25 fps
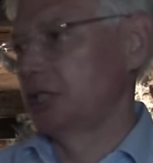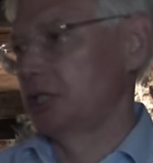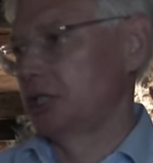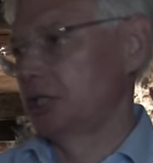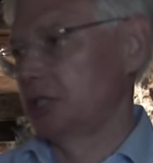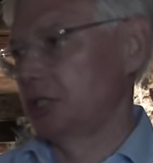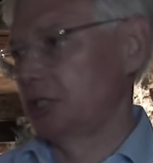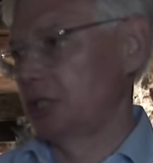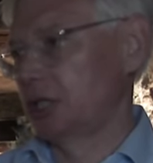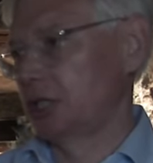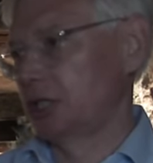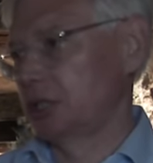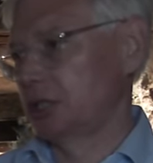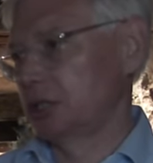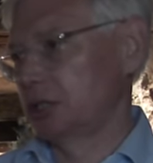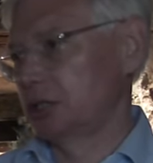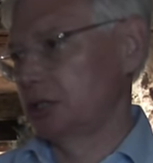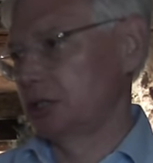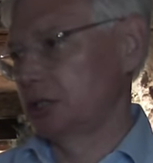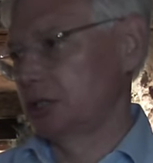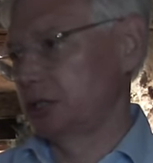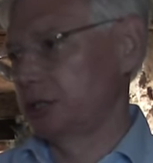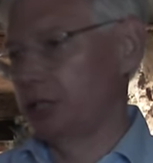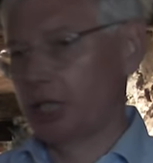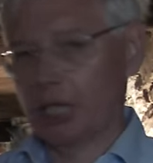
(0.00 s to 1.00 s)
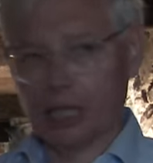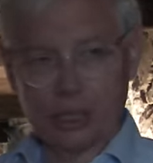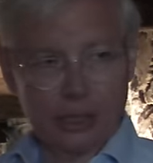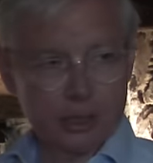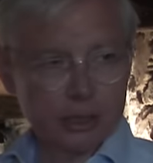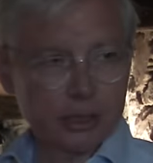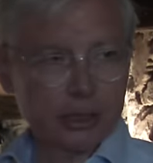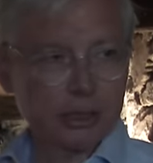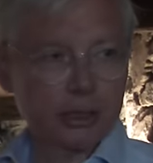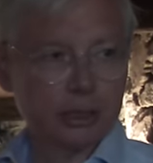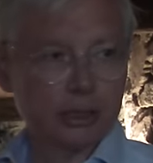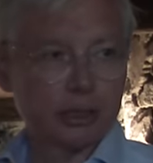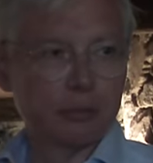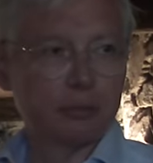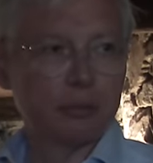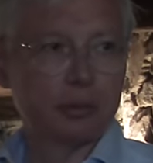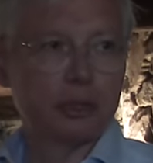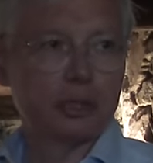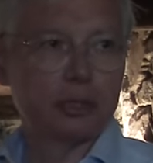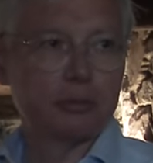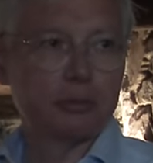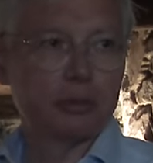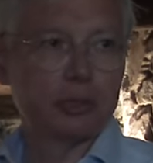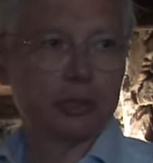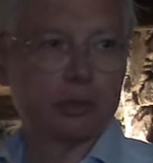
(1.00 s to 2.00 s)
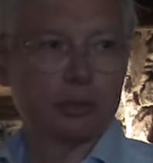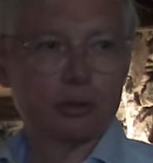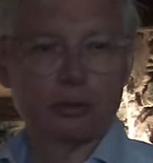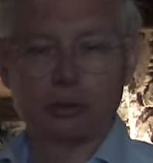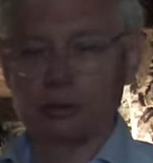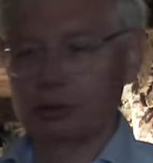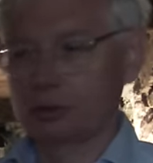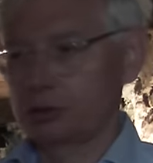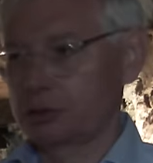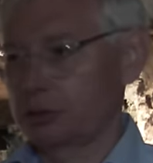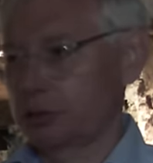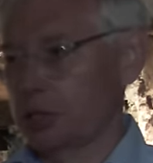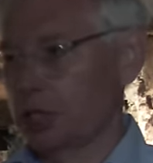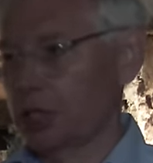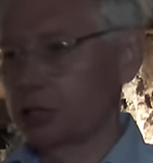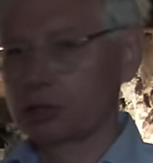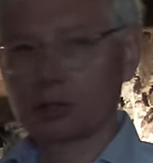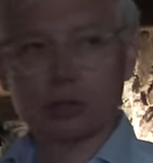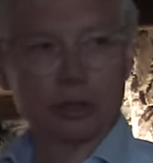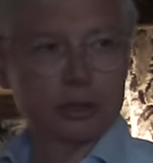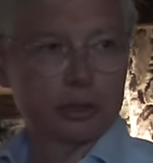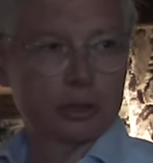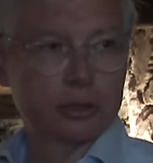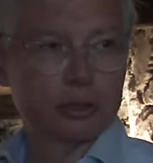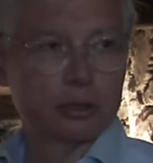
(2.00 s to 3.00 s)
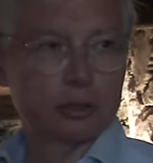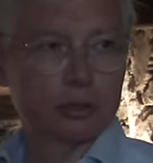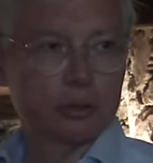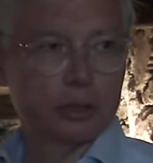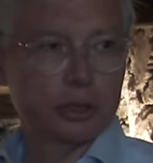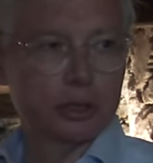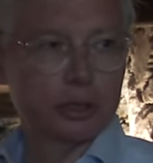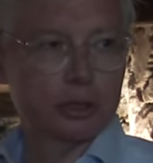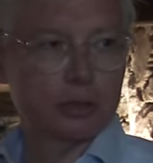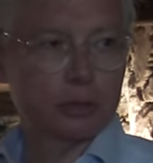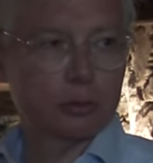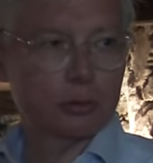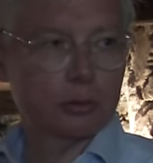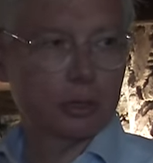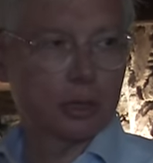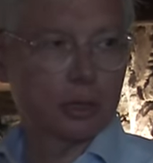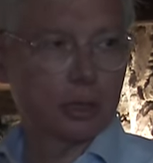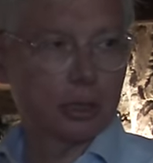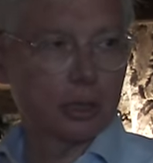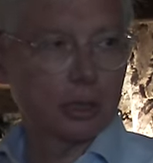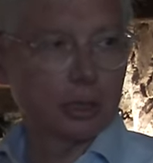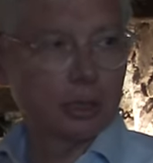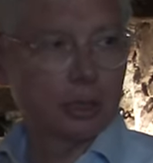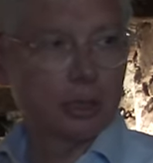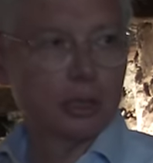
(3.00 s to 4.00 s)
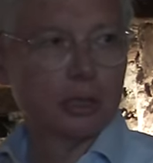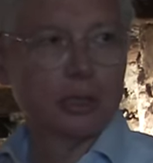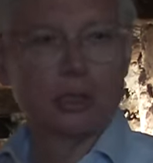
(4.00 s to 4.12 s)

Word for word: uh, dies simply because the alcoholic degree is too high.